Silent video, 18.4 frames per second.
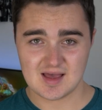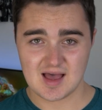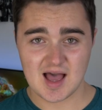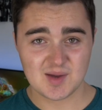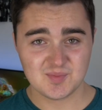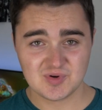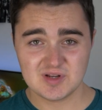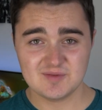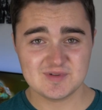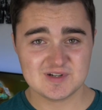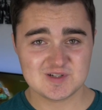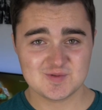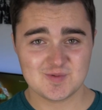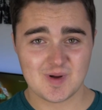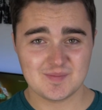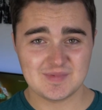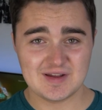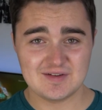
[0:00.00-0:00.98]
I pretty much
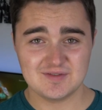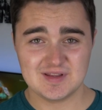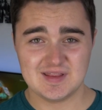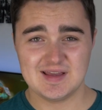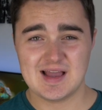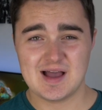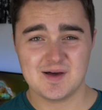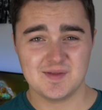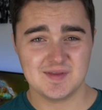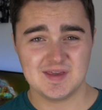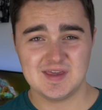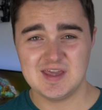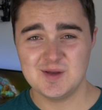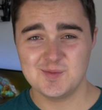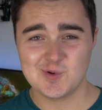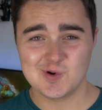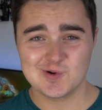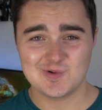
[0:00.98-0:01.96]
swapped everything out. The
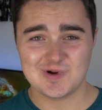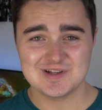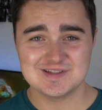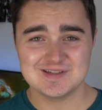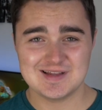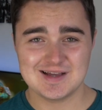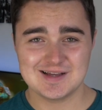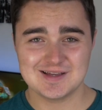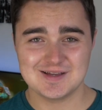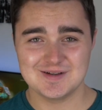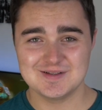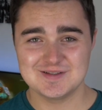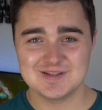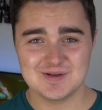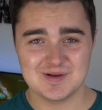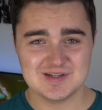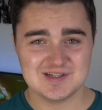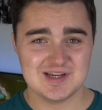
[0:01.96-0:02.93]
keyboard wasn't that good,
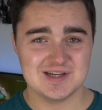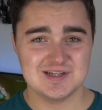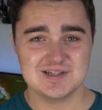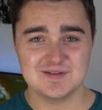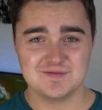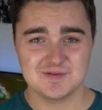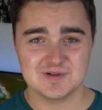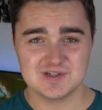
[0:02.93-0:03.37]
so I changed it for